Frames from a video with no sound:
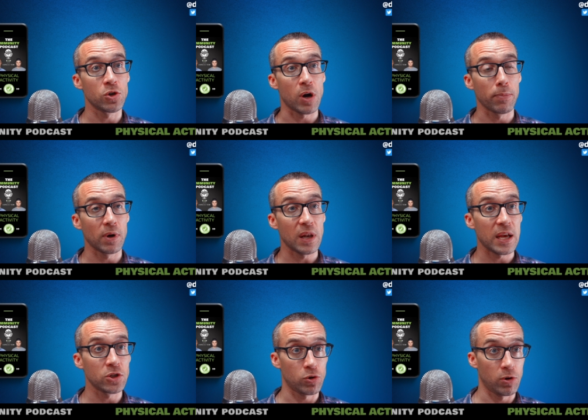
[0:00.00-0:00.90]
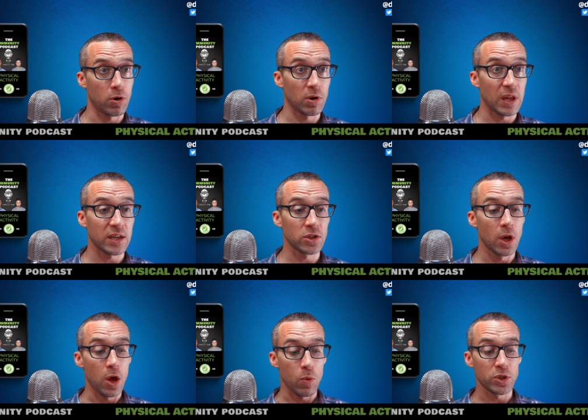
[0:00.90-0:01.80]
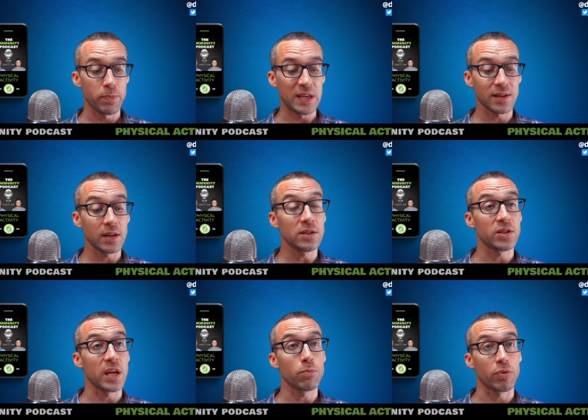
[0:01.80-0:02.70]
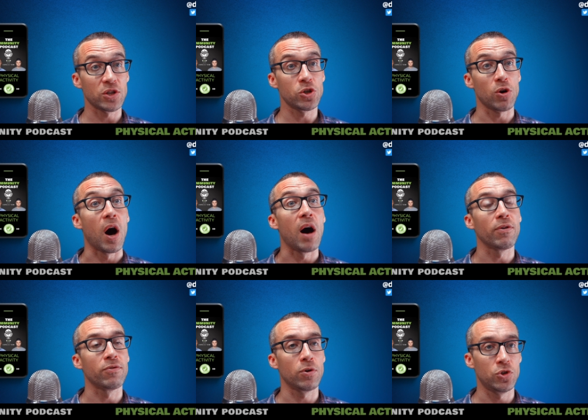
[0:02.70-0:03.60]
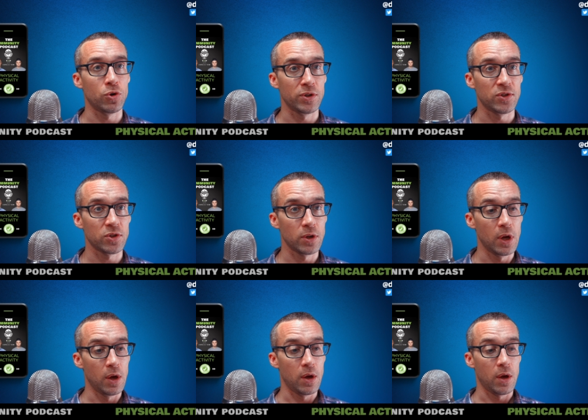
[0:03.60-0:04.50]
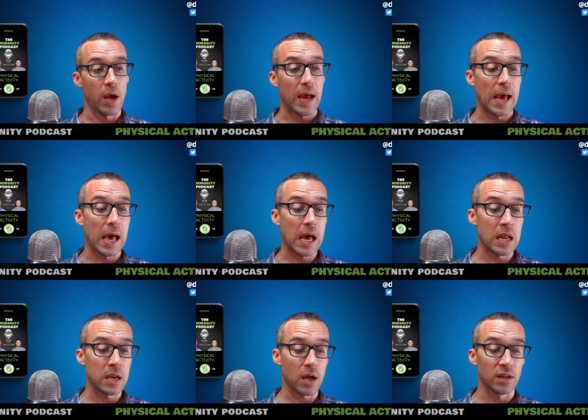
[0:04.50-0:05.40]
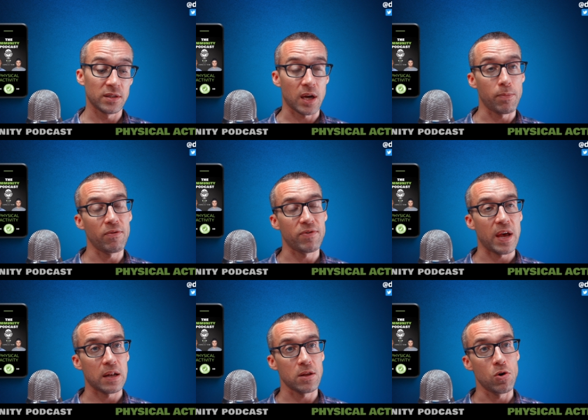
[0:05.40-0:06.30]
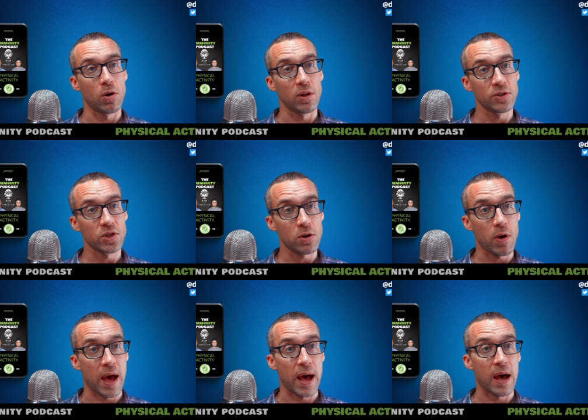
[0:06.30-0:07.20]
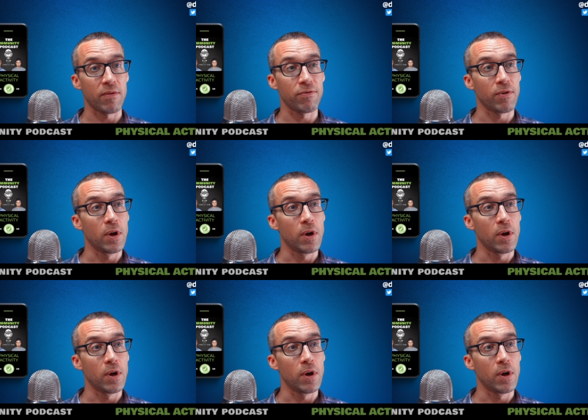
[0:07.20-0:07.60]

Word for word: your upper legs, your lower legs, which basically take pressure off of your joints. And on top of that, you also have